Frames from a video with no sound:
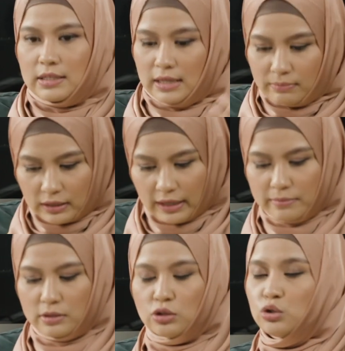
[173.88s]

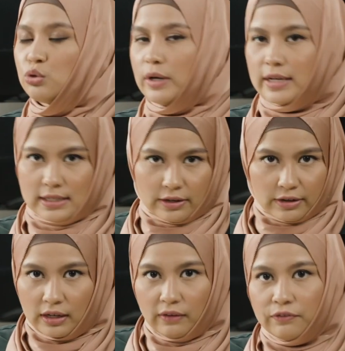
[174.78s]
Sometimes 2 eggs are
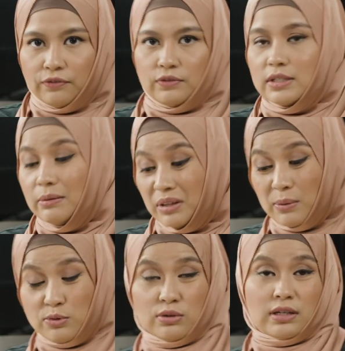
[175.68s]
enough,
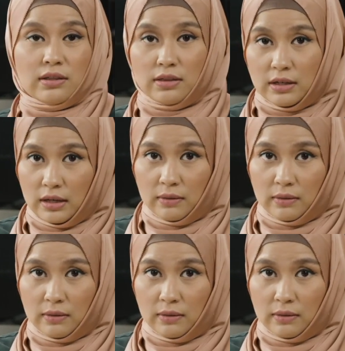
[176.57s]
sometimes you need the 3rd